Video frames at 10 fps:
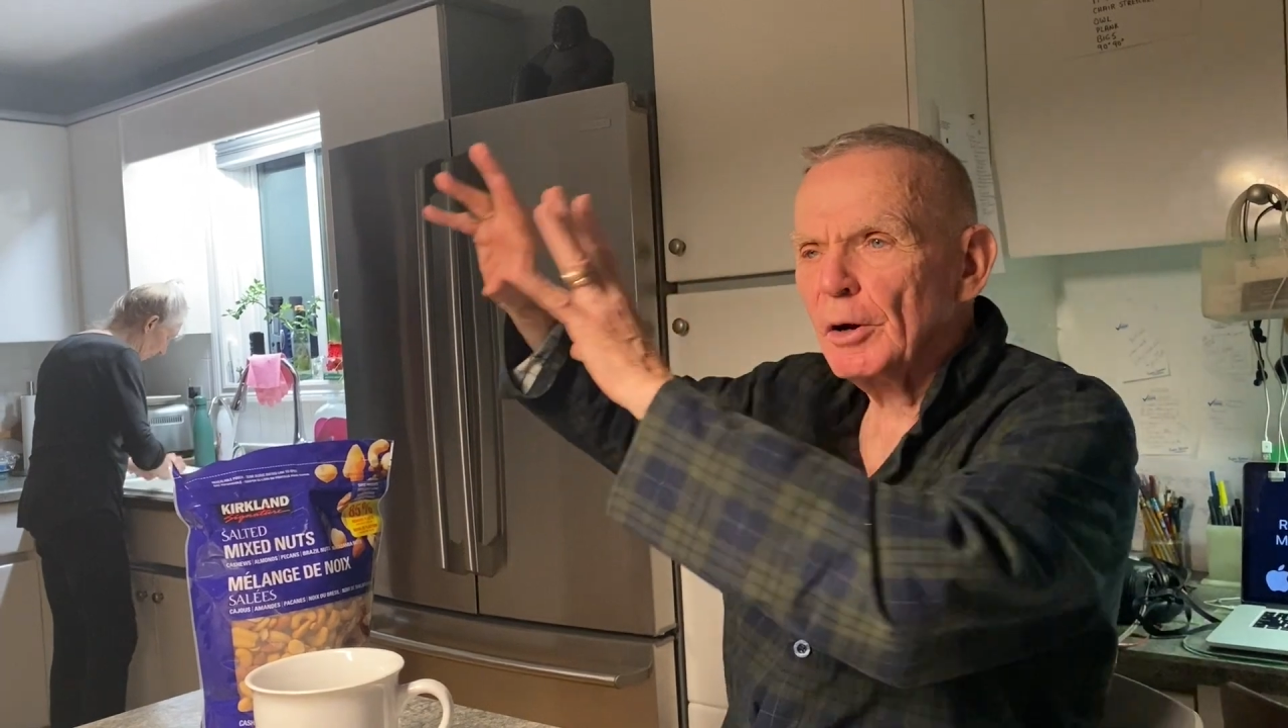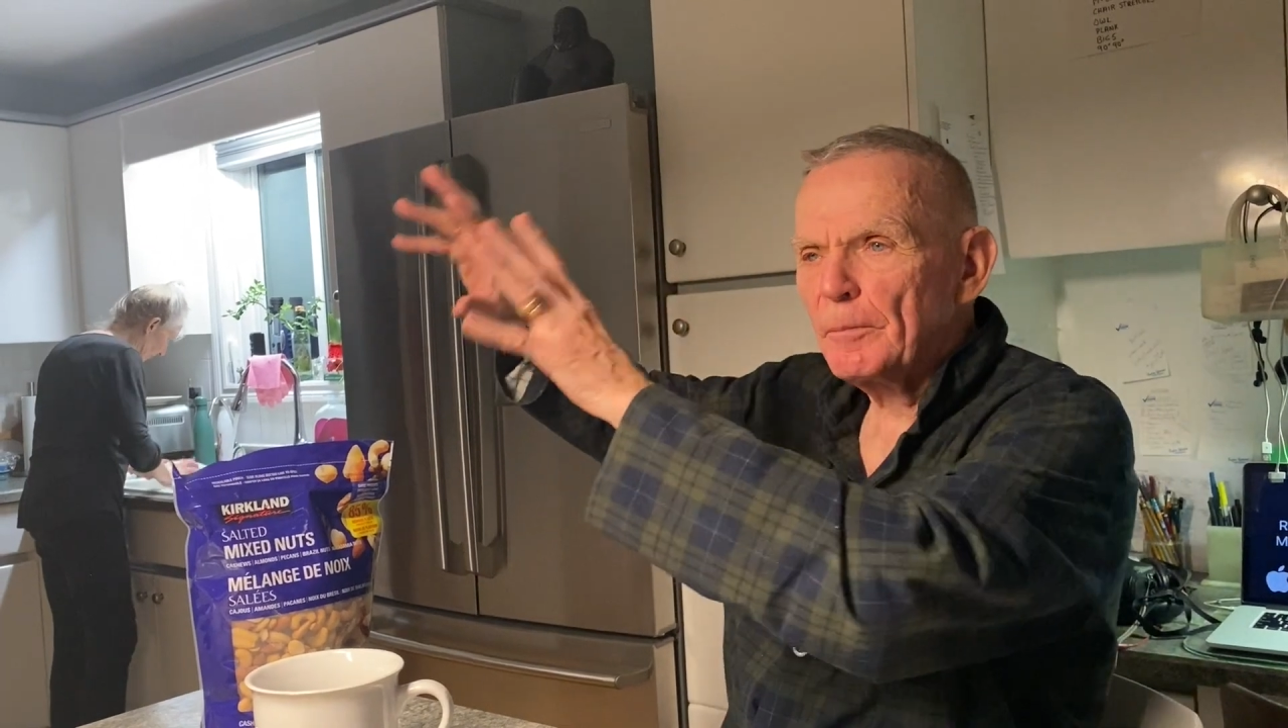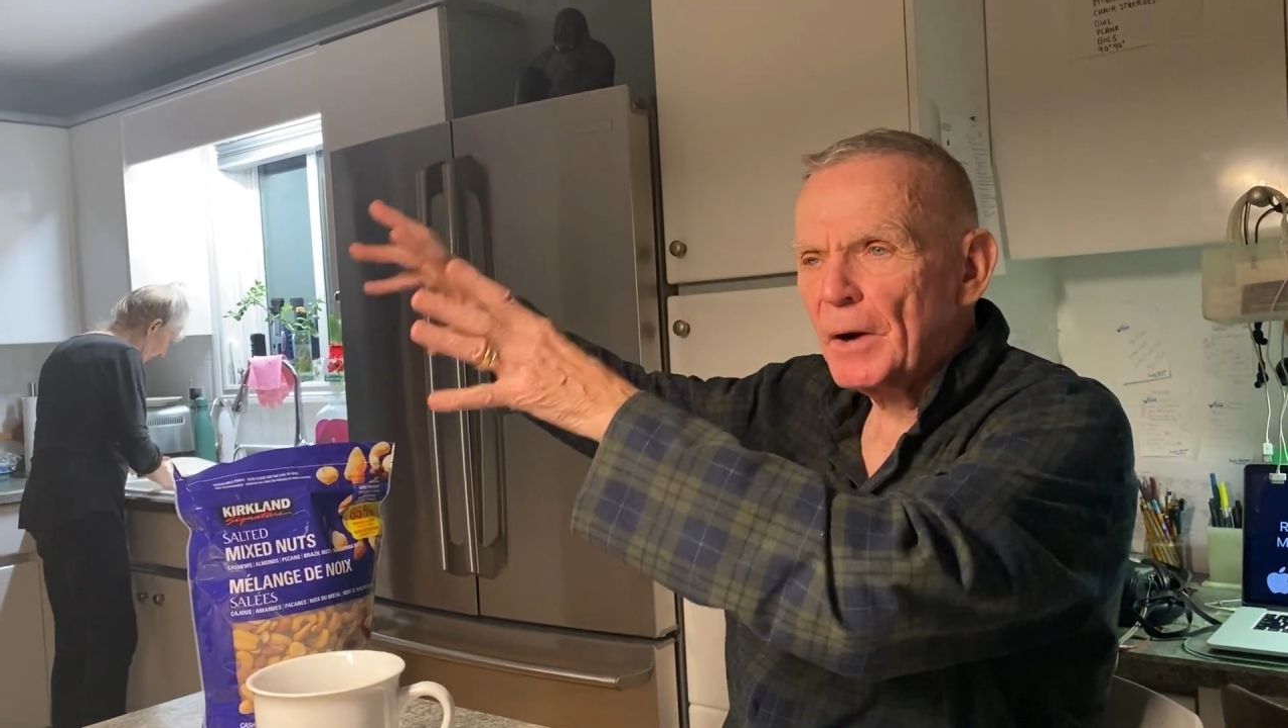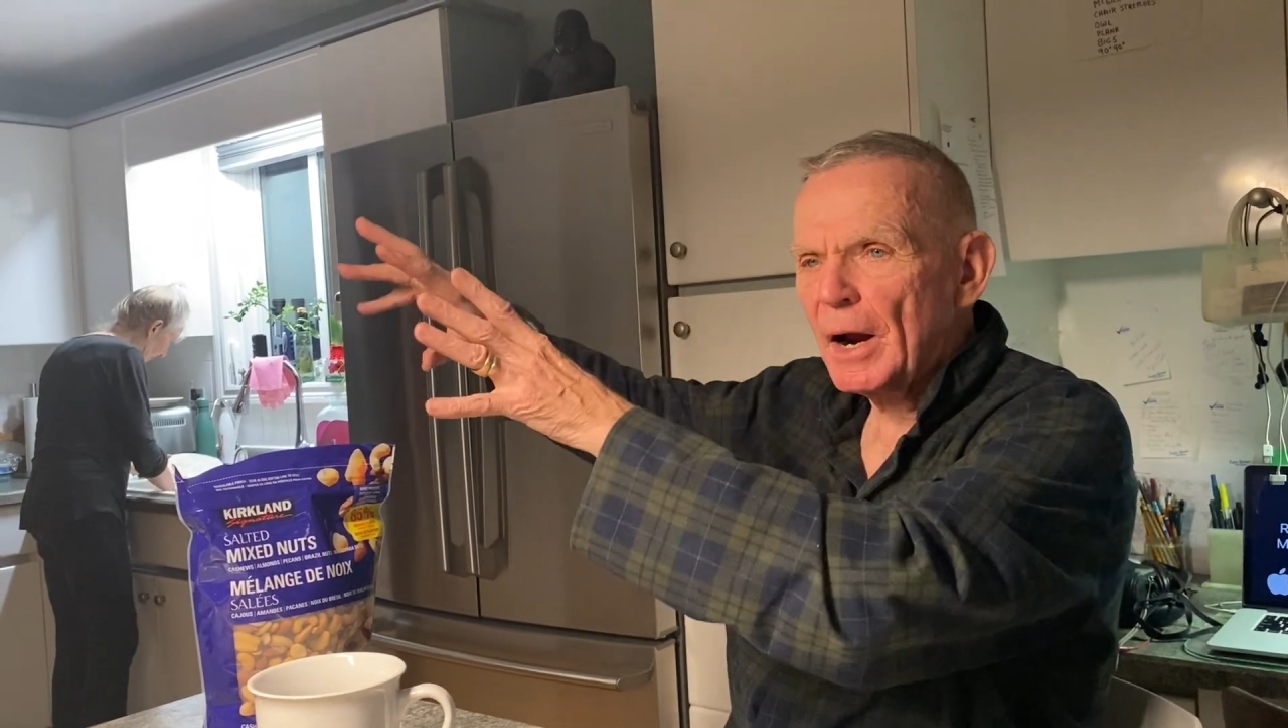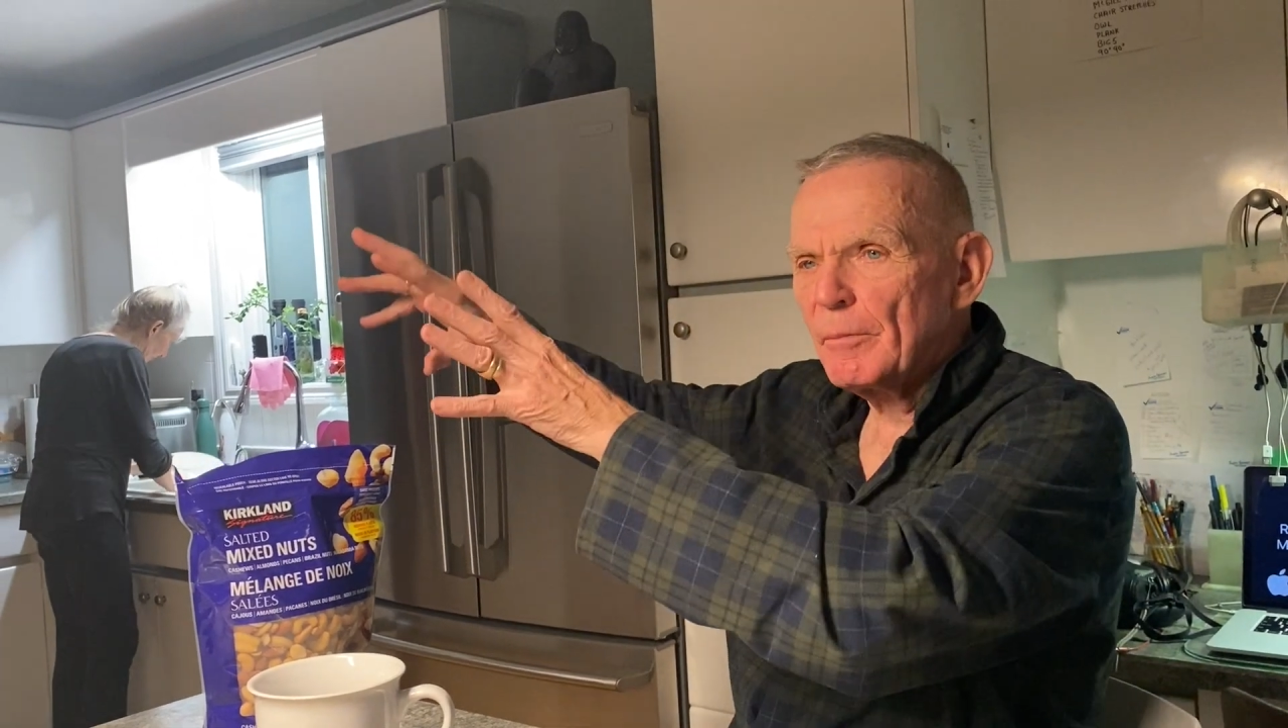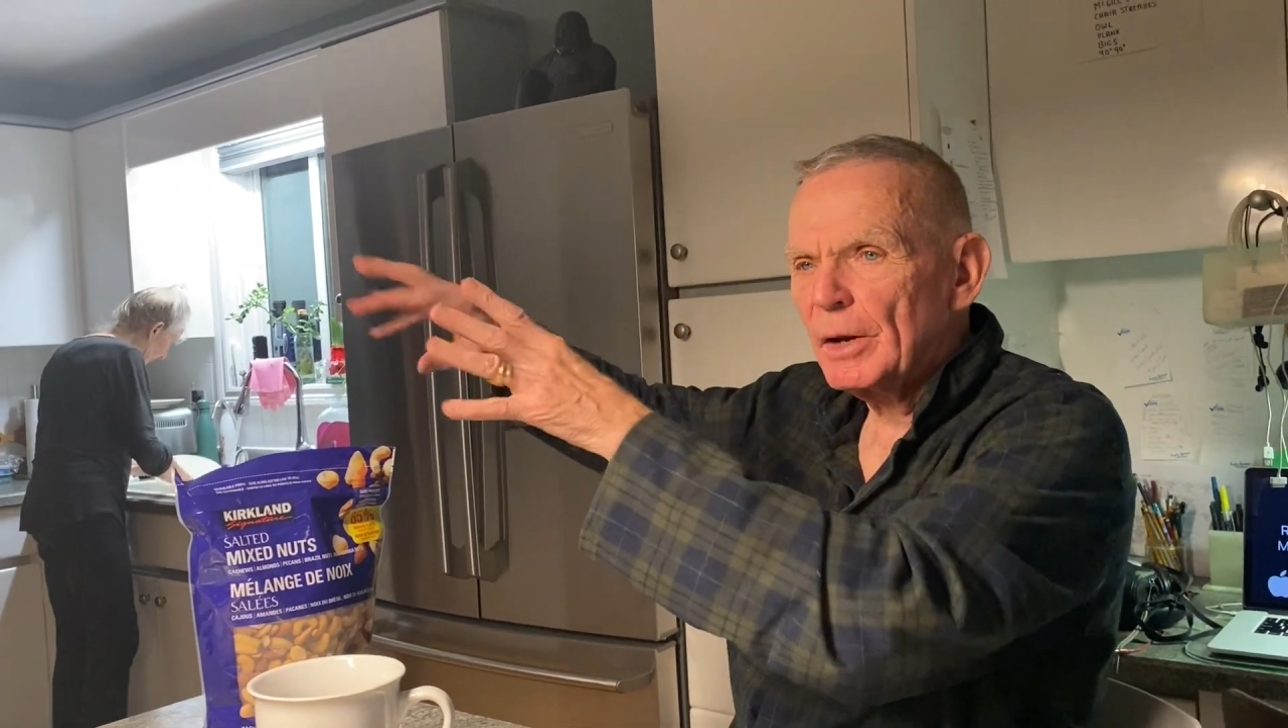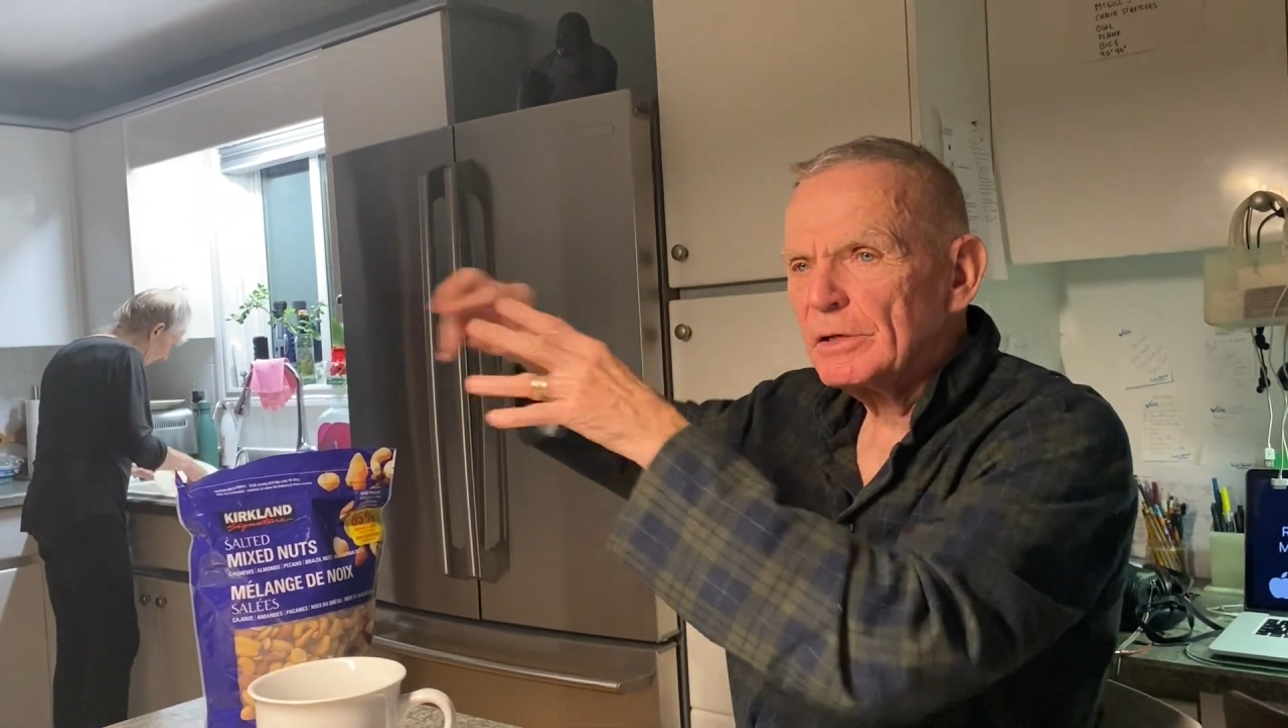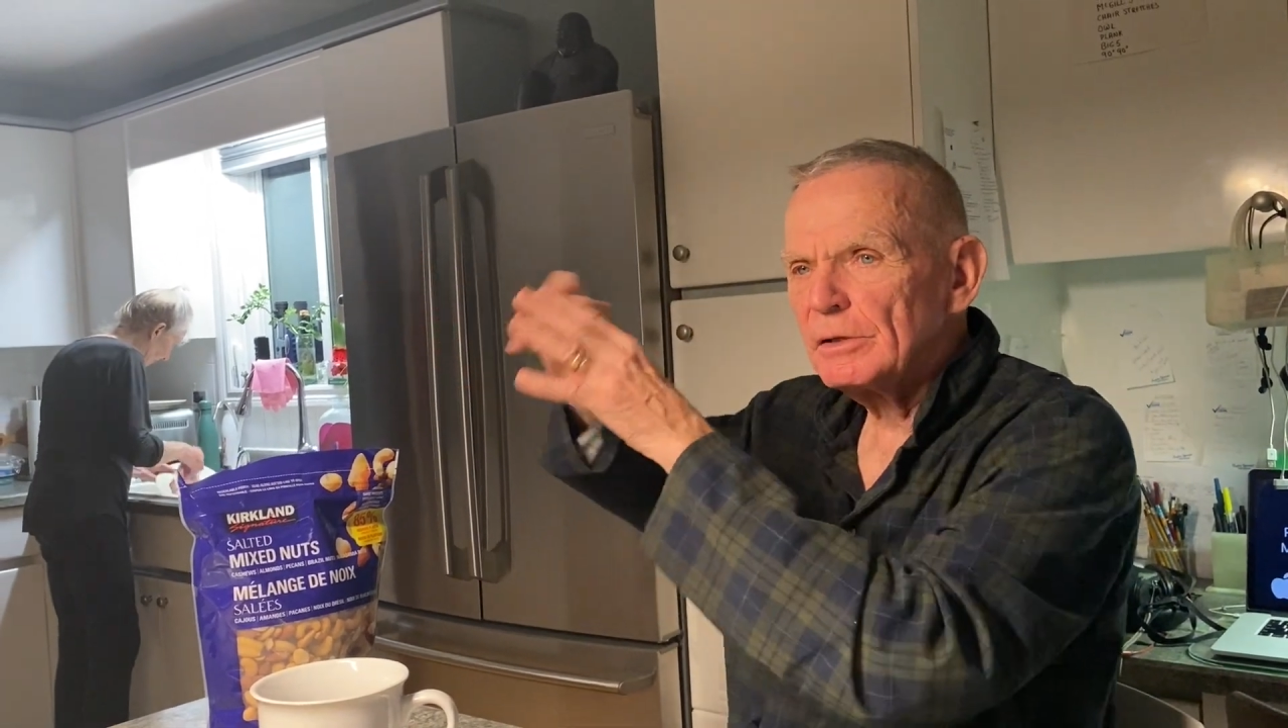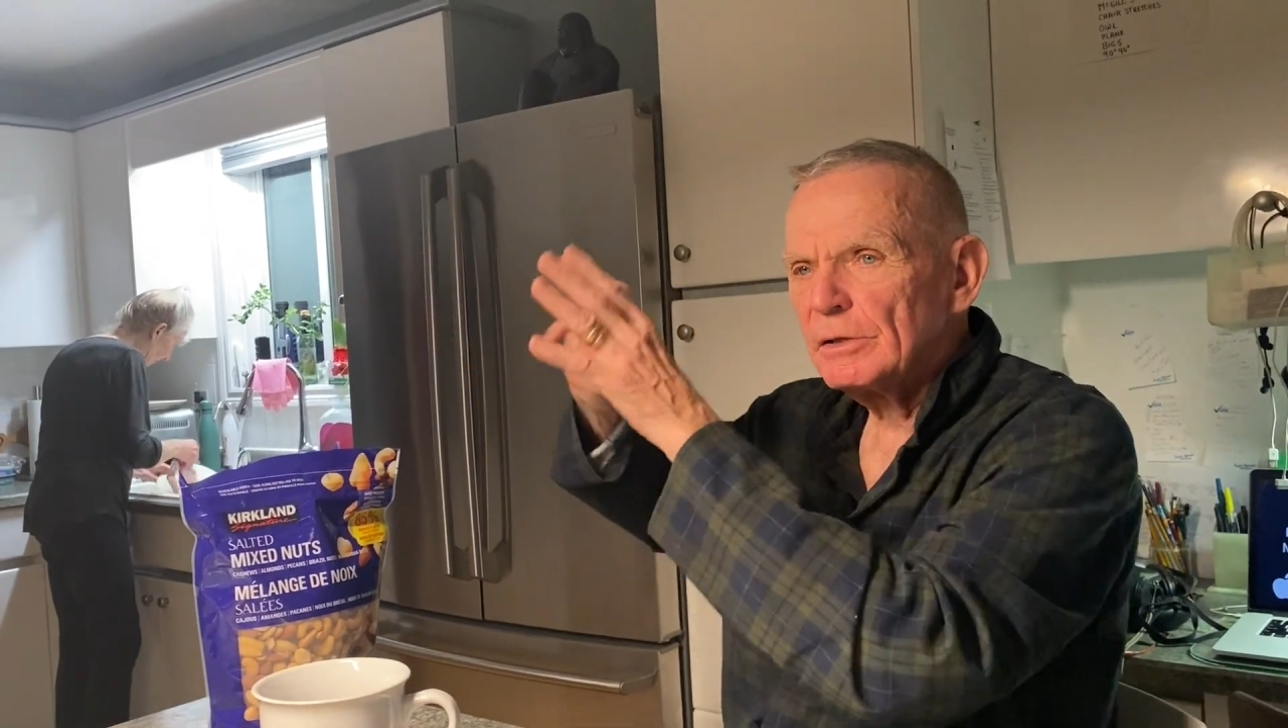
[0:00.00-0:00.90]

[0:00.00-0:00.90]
apartment,